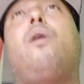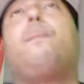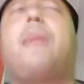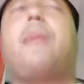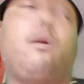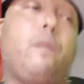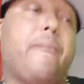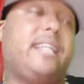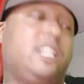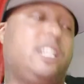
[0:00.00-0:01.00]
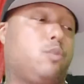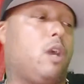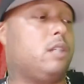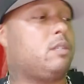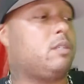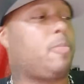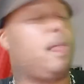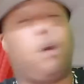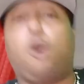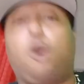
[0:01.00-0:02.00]
Now where Macy's was,
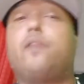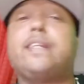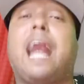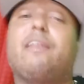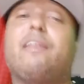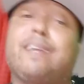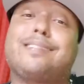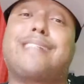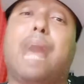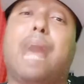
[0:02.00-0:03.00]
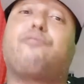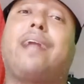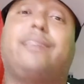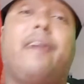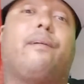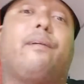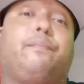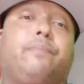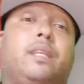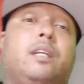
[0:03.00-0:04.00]
all the dollar vans stopped right there.
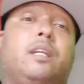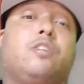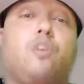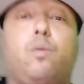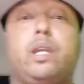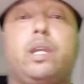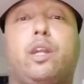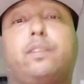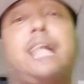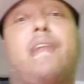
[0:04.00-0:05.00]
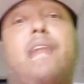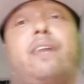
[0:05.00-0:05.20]
So we get off the dollar van